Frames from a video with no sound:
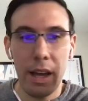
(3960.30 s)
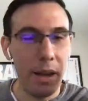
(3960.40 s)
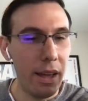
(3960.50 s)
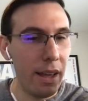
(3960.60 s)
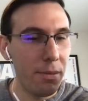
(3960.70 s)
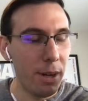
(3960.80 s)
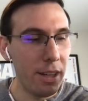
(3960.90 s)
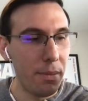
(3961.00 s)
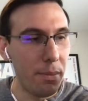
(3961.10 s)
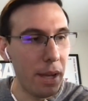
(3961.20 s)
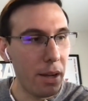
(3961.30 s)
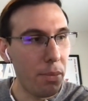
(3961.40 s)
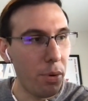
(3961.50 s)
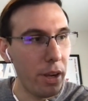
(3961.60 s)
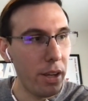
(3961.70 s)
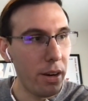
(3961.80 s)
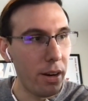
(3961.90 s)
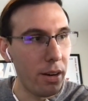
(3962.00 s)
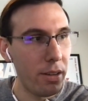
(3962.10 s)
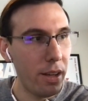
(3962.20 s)
I, I'd want to make a point
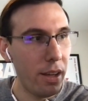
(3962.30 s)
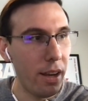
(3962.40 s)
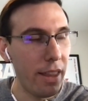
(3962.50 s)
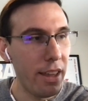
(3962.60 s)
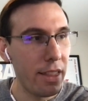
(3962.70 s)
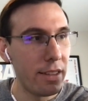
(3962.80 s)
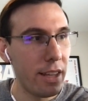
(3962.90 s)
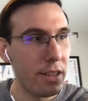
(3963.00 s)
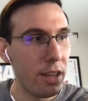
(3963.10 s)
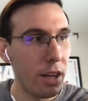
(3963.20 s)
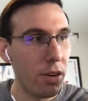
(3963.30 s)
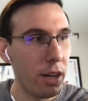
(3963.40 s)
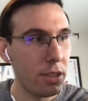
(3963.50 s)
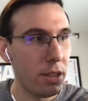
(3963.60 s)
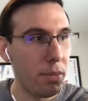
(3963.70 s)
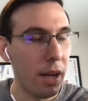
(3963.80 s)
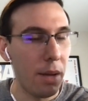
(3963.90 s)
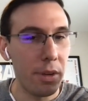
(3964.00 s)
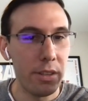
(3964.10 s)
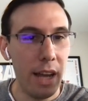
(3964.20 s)
here, and I think this gets to the crux of the
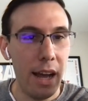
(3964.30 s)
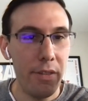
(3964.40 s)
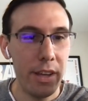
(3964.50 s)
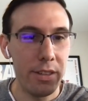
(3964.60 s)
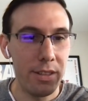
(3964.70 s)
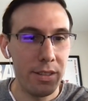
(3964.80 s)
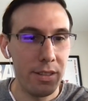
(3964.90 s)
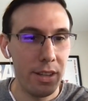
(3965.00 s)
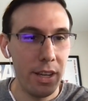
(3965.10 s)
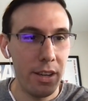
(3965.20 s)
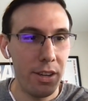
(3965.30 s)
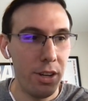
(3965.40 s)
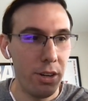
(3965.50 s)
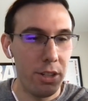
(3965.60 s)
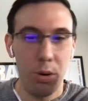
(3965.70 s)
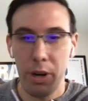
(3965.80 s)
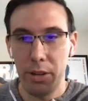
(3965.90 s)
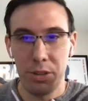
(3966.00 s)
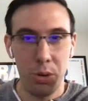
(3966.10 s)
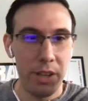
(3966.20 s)
problem because obviously
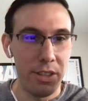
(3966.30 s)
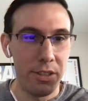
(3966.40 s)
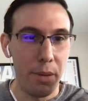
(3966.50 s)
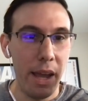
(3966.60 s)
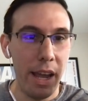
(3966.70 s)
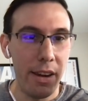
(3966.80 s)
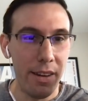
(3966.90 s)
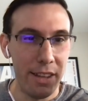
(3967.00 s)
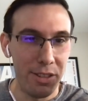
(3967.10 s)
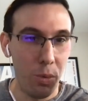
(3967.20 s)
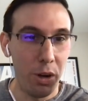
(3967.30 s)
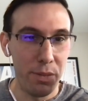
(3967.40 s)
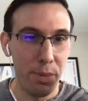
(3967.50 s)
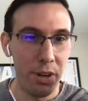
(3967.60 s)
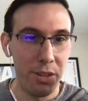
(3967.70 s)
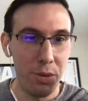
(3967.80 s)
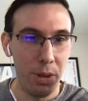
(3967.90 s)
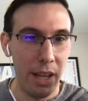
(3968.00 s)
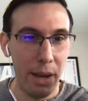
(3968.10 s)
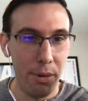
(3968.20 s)
curatorial choices are made as to what is put
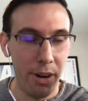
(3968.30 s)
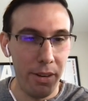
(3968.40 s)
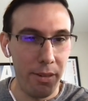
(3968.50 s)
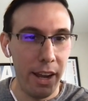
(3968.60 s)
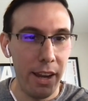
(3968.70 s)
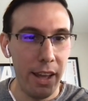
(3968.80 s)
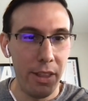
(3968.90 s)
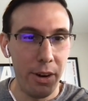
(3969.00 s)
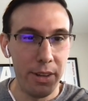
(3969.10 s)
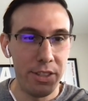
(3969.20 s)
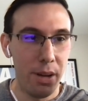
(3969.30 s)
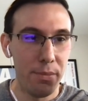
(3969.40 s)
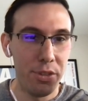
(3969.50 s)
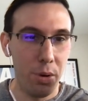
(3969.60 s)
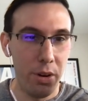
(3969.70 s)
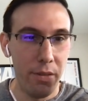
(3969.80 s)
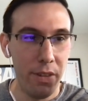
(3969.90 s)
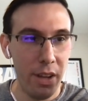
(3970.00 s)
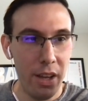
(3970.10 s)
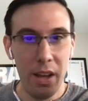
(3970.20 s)
into a library, right? And there is some sort
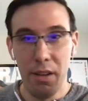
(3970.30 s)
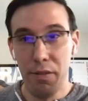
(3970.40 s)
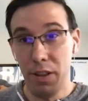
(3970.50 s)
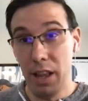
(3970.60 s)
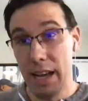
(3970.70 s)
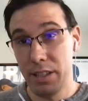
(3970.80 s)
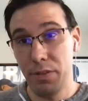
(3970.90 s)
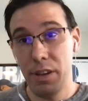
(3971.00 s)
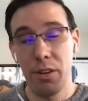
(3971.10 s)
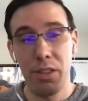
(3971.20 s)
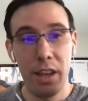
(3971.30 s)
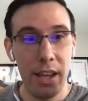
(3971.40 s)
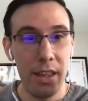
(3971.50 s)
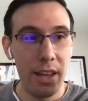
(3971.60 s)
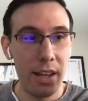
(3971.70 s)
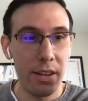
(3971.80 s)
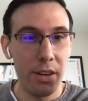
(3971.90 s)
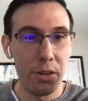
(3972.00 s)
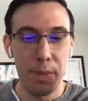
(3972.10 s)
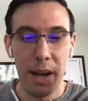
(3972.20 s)
of philosophy or thinking that
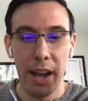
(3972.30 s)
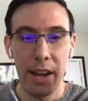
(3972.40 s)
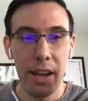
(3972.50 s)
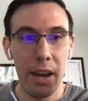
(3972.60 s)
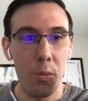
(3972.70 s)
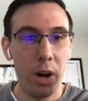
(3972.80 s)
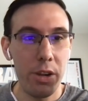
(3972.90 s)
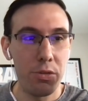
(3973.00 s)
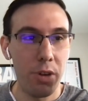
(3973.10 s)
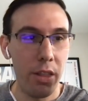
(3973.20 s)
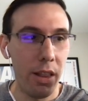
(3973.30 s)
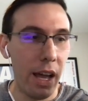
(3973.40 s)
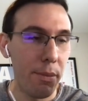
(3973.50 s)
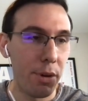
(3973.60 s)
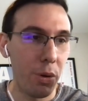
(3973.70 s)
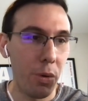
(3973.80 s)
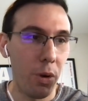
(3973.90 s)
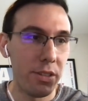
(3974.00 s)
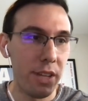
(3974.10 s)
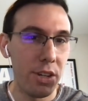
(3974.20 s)
goes behind it and where you draw the line between
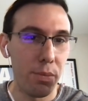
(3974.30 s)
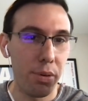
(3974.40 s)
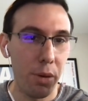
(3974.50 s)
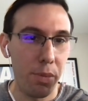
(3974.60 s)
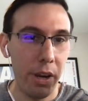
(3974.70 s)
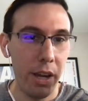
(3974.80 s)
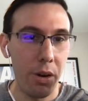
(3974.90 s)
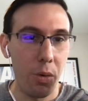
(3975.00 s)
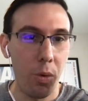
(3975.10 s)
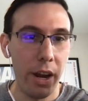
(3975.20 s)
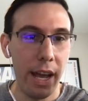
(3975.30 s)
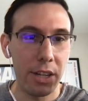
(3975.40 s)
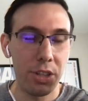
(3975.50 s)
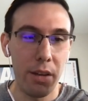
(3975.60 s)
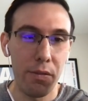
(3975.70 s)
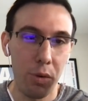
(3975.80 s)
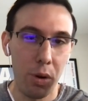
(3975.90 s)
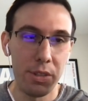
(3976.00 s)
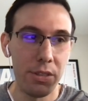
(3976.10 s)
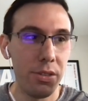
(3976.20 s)
what is age appropriate or what actually
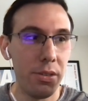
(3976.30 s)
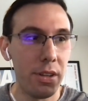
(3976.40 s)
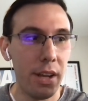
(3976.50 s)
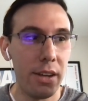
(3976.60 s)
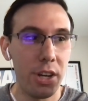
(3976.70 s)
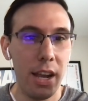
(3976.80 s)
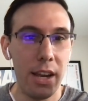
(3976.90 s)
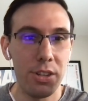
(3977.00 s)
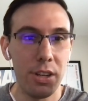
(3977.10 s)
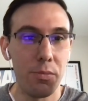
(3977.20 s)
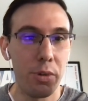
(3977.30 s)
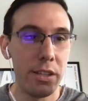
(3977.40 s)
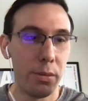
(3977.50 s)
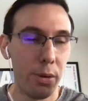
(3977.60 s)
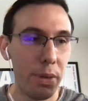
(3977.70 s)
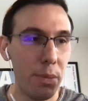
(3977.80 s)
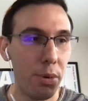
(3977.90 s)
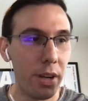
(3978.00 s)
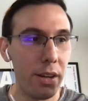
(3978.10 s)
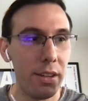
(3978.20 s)
informs a student's education reasonable
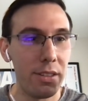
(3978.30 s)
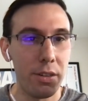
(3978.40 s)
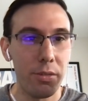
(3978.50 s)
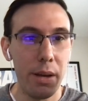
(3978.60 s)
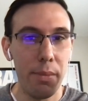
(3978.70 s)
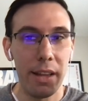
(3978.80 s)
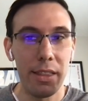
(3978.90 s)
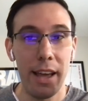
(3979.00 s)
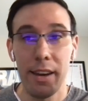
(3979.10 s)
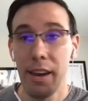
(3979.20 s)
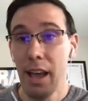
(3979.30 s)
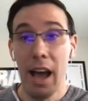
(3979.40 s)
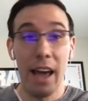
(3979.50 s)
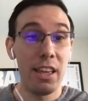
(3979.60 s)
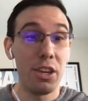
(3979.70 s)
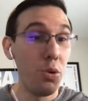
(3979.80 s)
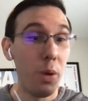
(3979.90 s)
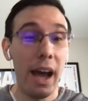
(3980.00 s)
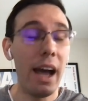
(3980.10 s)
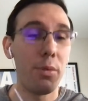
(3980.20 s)
people can disagree about that and i think
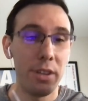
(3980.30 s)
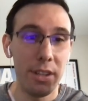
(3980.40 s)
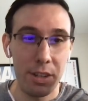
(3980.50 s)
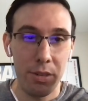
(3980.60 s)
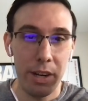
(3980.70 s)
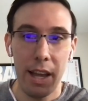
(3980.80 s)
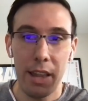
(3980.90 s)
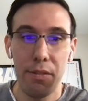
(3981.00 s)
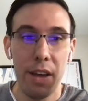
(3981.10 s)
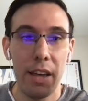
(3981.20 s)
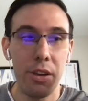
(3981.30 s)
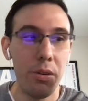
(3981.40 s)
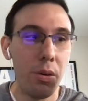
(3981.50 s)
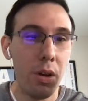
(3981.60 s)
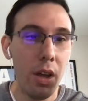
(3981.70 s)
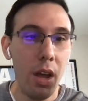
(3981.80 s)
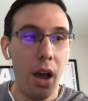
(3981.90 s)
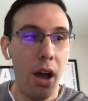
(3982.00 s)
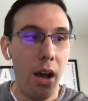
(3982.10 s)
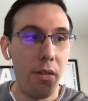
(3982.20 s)
you and i would disagree on the value
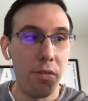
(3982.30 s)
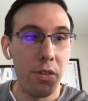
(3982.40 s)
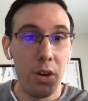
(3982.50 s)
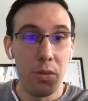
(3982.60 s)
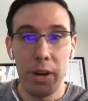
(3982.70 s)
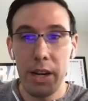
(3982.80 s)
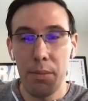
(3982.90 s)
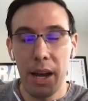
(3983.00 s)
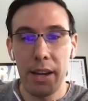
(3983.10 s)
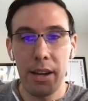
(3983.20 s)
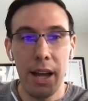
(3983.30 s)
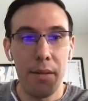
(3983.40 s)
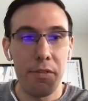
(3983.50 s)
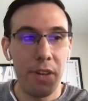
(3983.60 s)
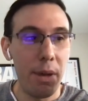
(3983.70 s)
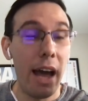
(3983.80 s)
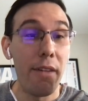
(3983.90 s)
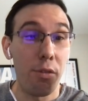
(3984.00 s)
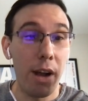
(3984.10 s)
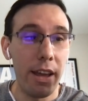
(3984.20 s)
of reading mein kampf i mean
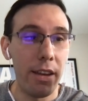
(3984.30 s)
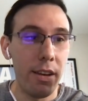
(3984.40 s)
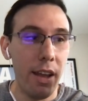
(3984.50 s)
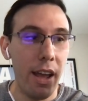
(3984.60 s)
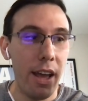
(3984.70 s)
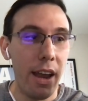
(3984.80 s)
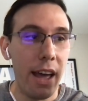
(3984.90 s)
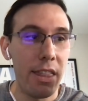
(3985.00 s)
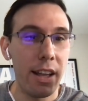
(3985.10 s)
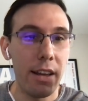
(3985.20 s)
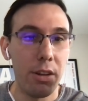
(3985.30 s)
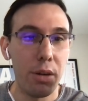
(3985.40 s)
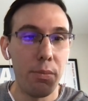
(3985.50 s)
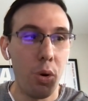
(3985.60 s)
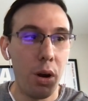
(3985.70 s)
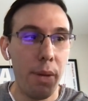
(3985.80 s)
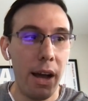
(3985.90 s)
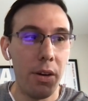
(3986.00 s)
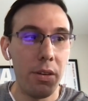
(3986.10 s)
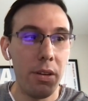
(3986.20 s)
i've read it and I think I learned more
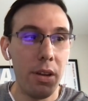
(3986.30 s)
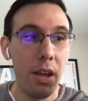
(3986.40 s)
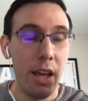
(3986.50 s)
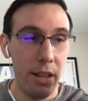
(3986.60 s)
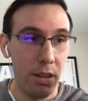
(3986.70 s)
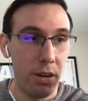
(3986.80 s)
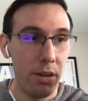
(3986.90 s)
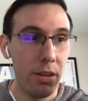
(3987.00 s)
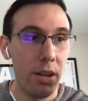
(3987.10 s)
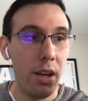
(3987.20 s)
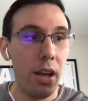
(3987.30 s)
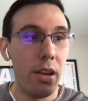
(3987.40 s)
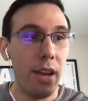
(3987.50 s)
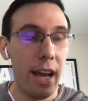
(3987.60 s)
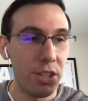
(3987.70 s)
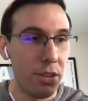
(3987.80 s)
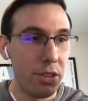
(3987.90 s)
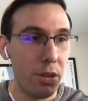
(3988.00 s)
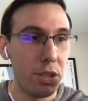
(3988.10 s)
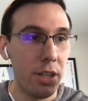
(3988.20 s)
about Hitler,
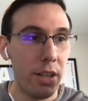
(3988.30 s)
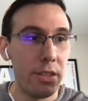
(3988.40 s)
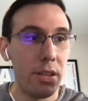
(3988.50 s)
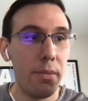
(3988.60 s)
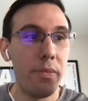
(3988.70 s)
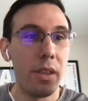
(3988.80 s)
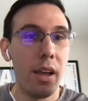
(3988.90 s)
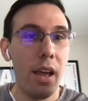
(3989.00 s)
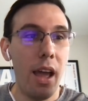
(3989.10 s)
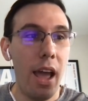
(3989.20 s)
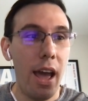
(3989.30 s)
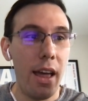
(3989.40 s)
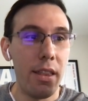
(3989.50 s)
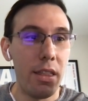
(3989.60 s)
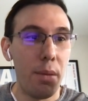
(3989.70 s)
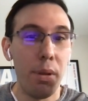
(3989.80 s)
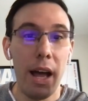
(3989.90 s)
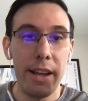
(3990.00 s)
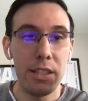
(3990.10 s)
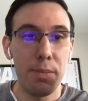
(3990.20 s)
National Socialism, and the
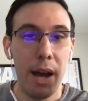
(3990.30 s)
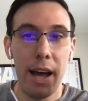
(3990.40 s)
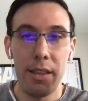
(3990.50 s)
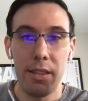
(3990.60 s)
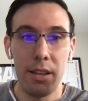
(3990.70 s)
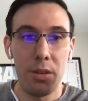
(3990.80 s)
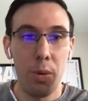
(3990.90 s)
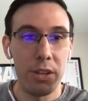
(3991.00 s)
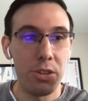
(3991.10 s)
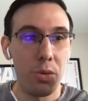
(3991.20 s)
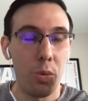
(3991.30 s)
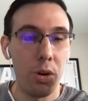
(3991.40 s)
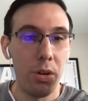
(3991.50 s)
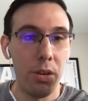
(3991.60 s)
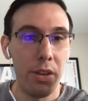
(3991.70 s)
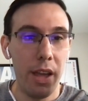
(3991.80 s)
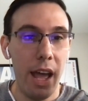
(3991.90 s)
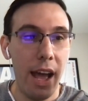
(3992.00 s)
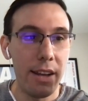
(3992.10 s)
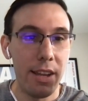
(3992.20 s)
blind spot that the Western world
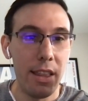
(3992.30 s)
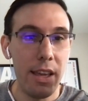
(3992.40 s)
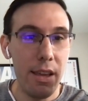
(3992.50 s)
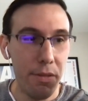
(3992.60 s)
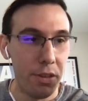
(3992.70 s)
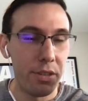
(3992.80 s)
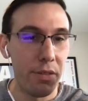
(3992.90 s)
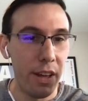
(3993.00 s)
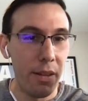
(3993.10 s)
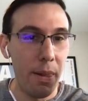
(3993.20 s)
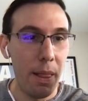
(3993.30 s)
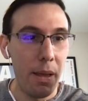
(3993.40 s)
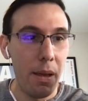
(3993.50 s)
had to the evils of it